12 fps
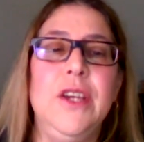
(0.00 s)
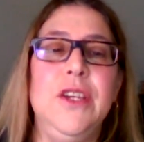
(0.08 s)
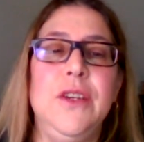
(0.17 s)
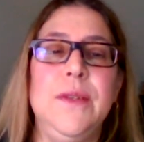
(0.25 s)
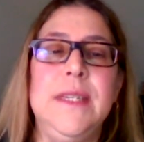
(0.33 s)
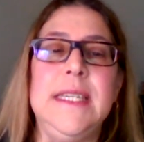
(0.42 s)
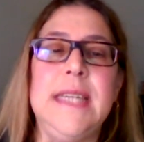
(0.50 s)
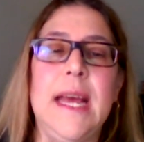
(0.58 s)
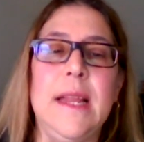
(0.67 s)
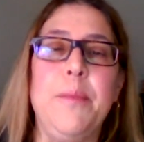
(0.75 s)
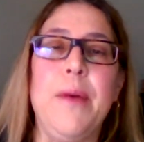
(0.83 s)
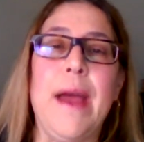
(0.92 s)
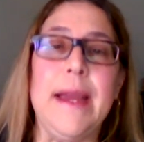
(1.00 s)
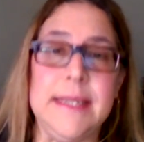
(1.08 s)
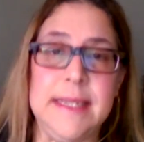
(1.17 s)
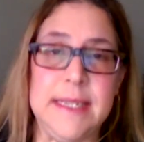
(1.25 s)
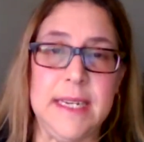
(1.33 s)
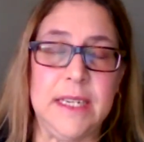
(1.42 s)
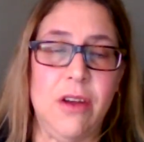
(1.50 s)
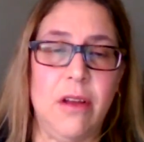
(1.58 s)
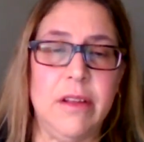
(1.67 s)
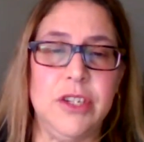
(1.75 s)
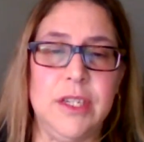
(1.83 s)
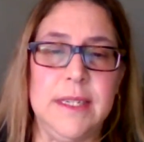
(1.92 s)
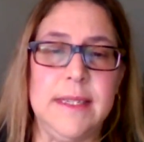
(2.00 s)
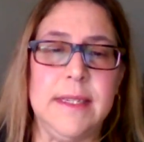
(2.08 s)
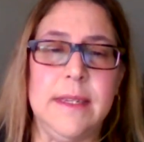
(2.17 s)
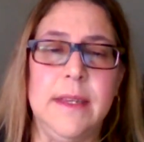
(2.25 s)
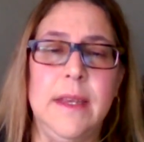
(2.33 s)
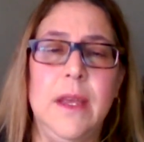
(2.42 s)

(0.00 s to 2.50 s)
using telepractice technologies.